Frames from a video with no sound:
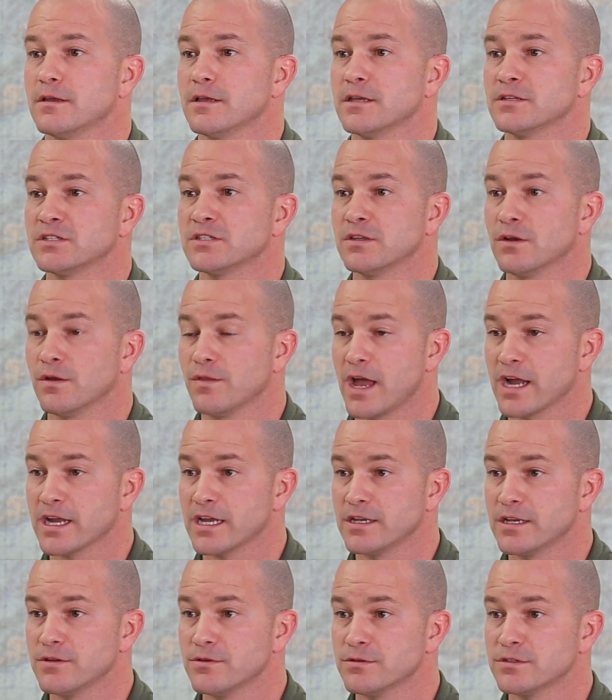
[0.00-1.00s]
still not
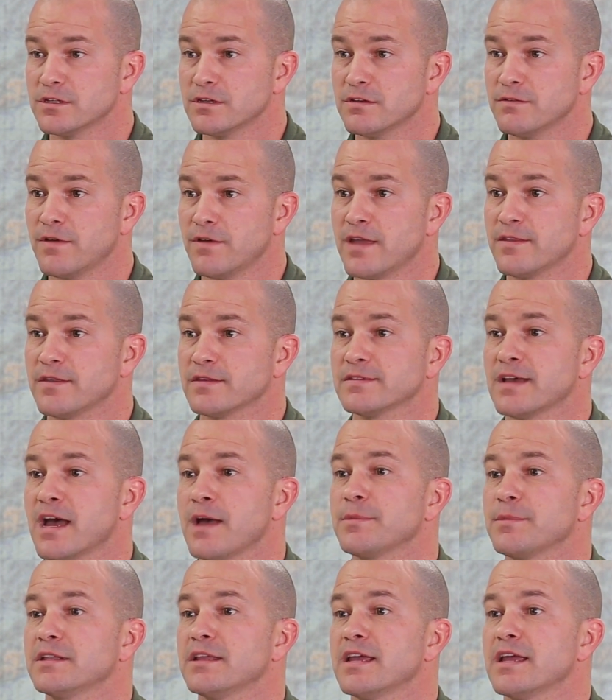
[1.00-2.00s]
conducive, and the
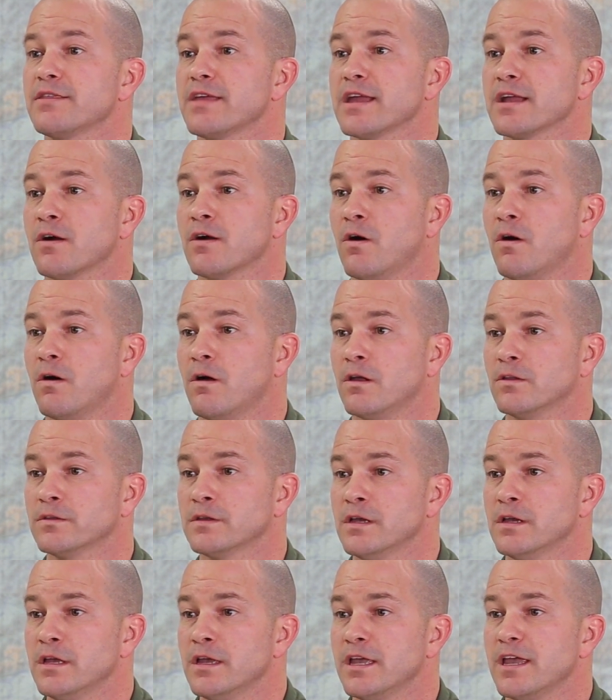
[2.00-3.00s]
time of day they
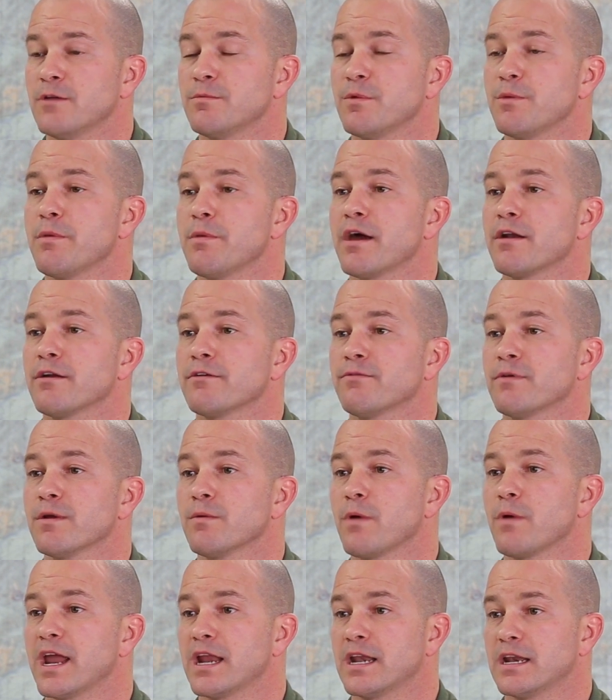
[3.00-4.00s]
called, it'd be better if we
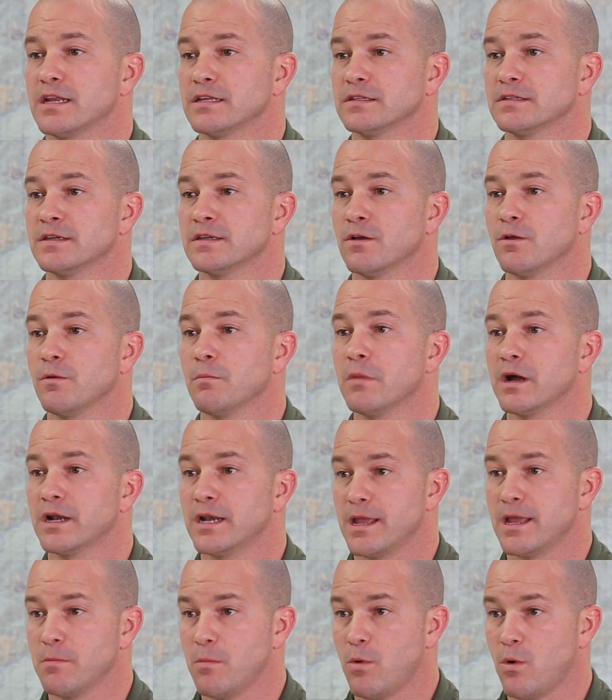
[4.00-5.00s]
waited until
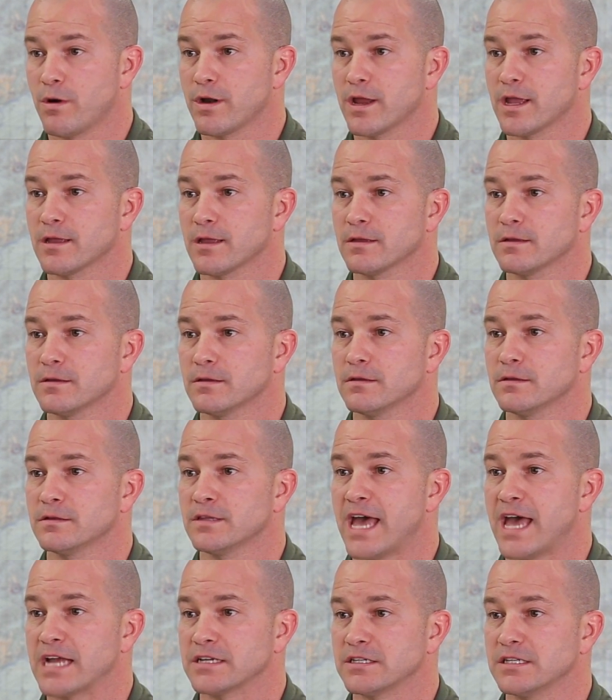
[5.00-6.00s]
Monday morning
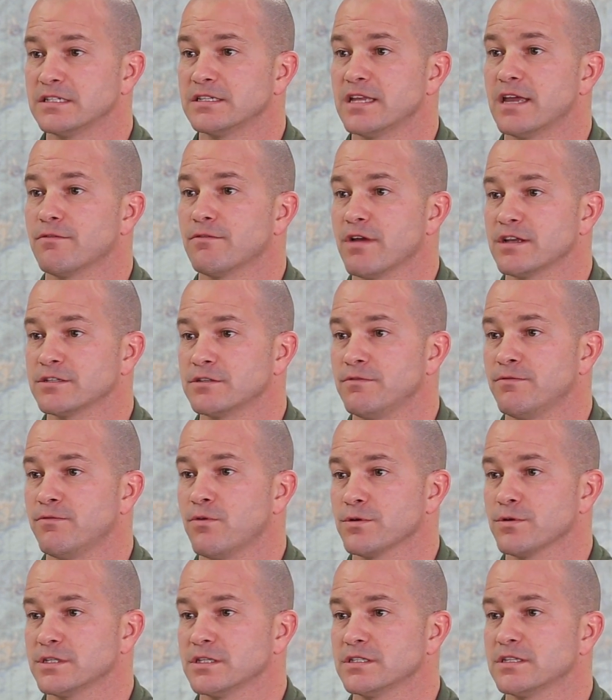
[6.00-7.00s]
to actually send rescue
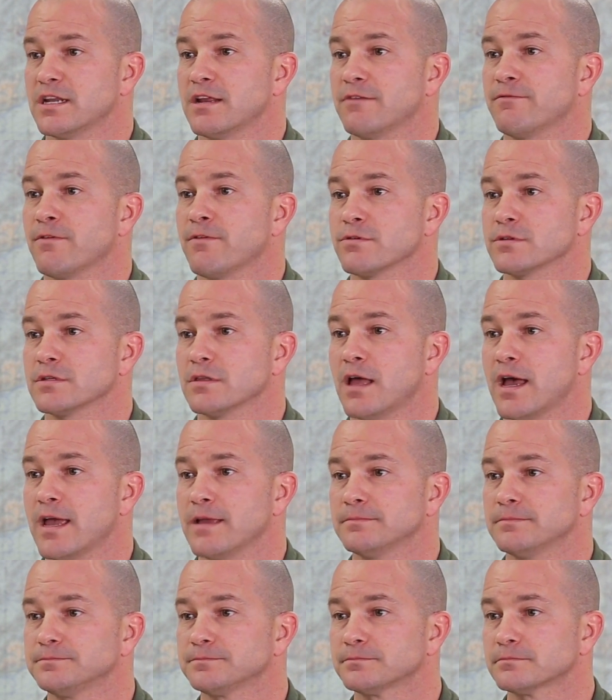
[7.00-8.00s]
forces in at first light.